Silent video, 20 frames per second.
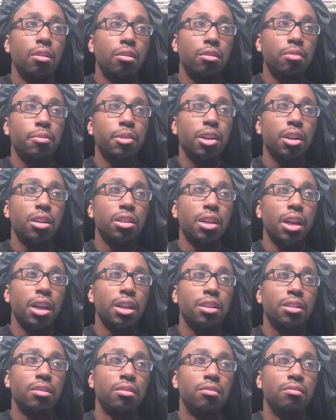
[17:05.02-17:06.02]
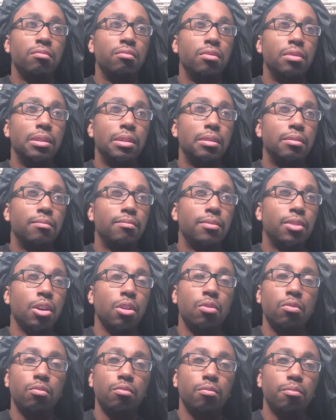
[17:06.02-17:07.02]
only because I
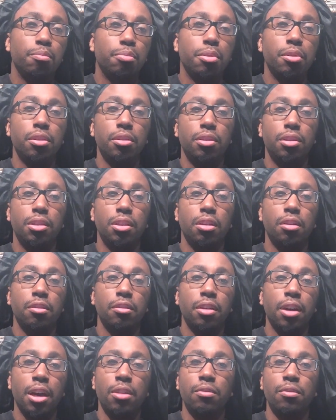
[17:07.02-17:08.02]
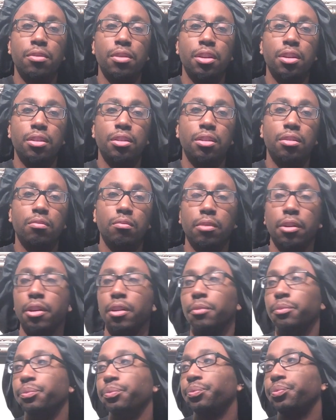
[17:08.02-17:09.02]
don't put Sarah. I don't think.
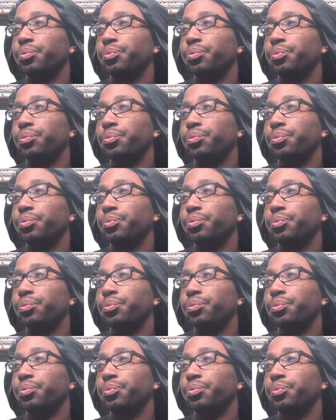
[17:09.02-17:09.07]
Well,